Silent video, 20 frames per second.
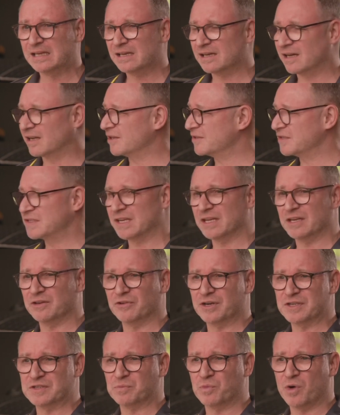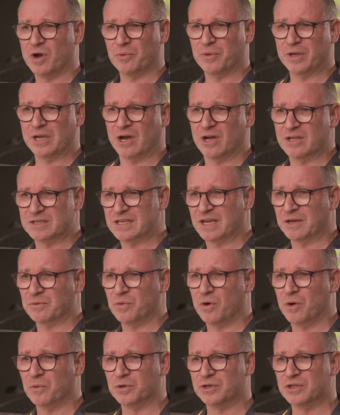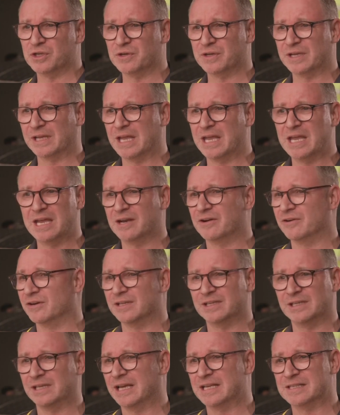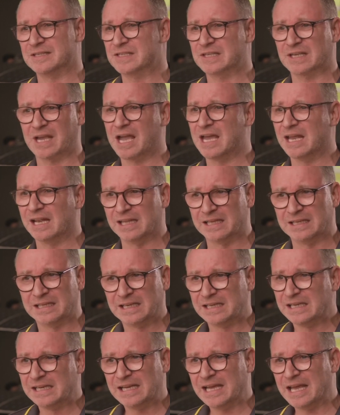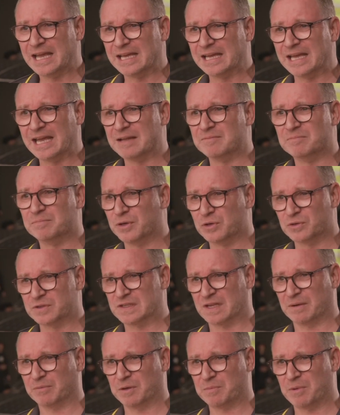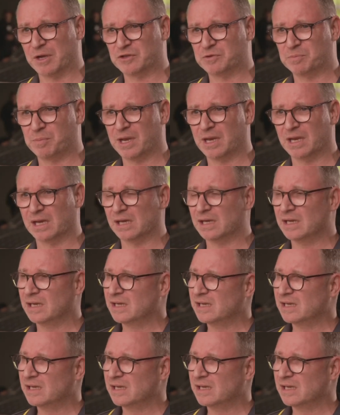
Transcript: I don't see any reason why we can't take what we're doing here and, and scale it and, and, build something much bigger